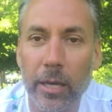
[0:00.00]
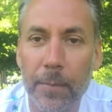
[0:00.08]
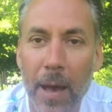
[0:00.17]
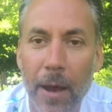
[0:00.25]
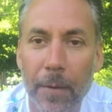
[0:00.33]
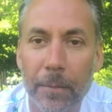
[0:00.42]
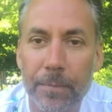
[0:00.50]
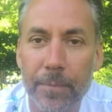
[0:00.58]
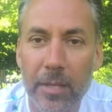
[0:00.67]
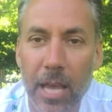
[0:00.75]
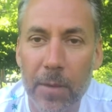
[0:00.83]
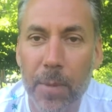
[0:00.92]
about.
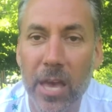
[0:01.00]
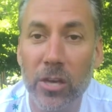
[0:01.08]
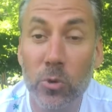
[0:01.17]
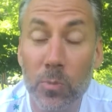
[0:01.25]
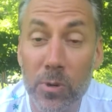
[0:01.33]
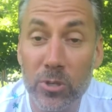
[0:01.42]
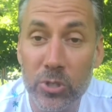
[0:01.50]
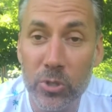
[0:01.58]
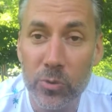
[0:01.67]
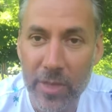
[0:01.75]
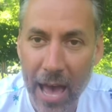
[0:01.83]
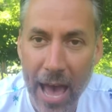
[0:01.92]
And may you
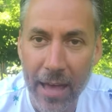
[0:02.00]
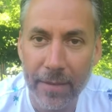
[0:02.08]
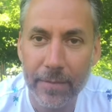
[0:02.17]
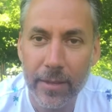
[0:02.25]
pursue that.